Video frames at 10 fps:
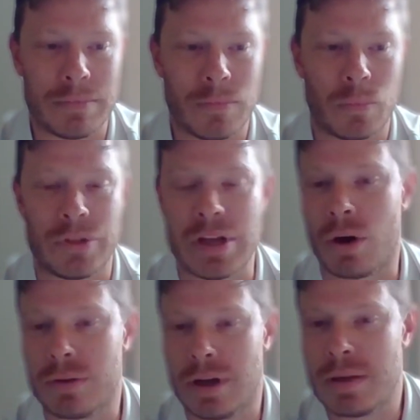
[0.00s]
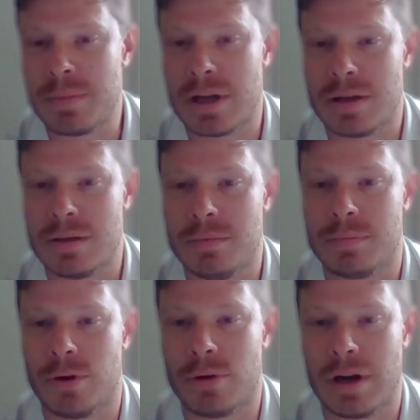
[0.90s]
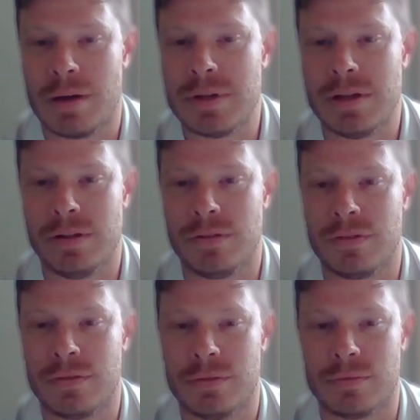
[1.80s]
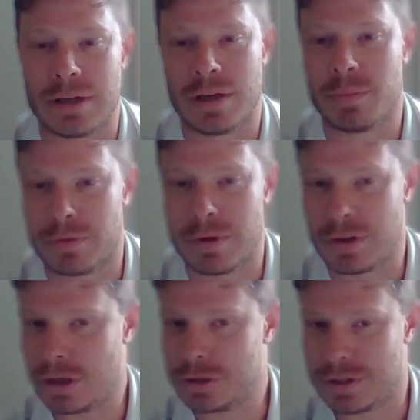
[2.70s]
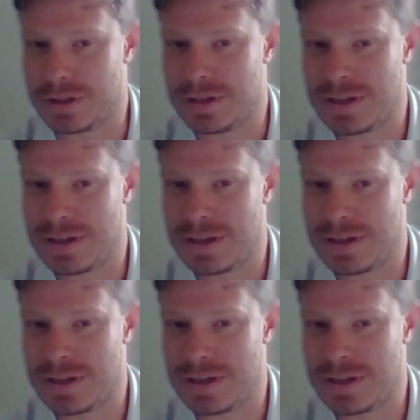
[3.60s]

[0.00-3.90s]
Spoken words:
the online MBA program is ranked number 3 in the country